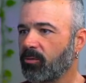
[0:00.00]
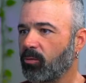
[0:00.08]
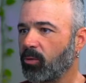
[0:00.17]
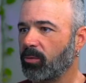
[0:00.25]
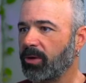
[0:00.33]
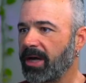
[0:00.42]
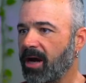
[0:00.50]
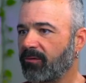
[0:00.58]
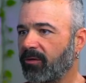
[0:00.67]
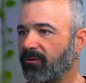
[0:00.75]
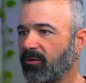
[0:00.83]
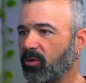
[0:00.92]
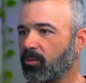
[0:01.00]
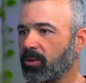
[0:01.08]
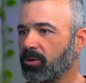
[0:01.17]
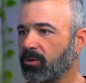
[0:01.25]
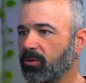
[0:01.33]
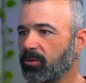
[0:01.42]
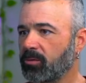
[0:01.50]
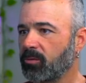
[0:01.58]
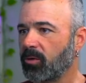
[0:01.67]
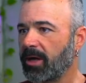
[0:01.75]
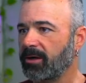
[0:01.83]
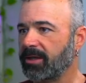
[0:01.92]
when we have a full moon,
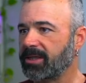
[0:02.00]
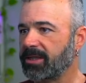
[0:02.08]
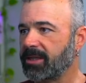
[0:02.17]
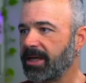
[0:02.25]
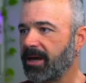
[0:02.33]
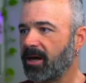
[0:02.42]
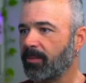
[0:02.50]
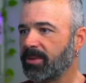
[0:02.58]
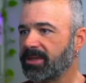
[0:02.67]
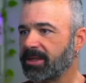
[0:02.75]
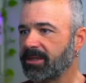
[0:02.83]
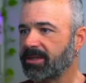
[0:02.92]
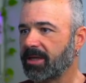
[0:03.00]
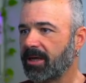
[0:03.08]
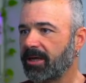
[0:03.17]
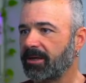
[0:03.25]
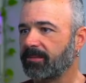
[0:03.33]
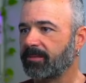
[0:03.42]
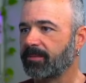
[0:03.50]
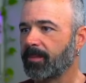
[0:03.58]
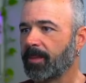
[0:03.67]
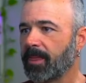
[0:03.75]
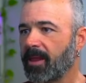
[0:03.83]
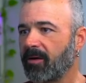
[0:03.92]
right, it's in the opposite sign
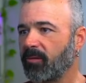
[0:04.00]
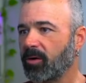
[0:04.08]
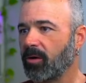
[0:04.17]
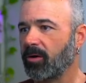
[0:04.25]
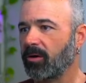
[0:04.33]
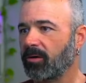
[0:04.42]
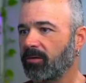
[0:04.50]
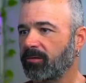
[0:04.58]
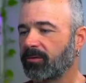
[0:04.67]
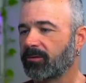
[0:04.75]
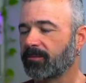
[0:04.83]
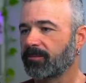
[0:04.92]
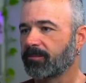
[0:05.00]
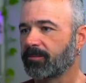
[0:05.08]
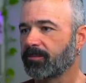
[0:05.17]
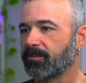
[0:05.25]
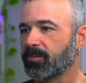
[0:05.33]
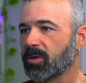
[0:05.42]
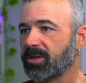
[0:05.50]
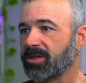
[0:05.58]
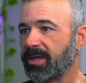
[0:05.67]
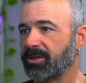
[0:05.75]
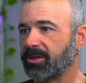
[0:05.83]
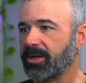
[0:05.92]
of
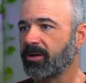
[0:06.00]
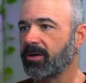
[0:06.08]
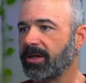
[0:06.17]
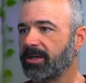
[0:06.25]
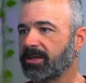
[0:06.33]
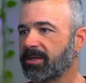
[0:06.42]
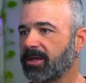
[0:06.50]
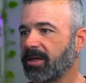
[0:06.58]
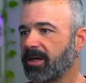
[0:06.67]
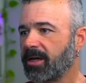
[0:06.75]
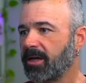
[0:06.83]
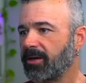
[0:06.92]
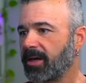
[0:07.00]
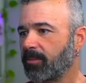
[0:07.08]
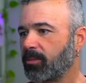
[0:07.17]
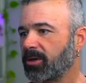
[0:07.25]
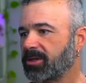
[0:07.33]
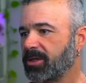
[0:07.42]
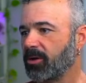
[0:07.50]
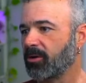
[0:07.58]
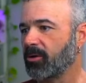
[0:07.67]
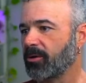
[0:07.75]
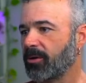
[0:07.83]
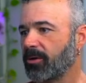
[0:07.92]
Sagittarius, and that puts the
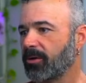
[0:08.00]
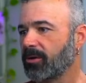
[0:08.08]
Earth